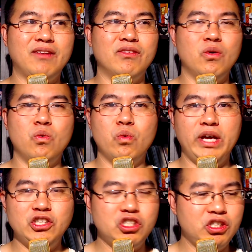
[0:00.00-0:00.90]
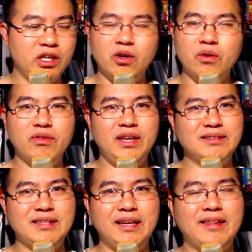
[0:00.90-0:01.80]
like The Witch, you know,
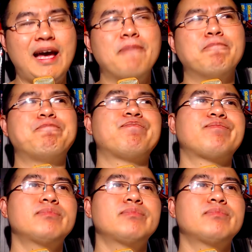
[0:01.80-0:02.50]
things like that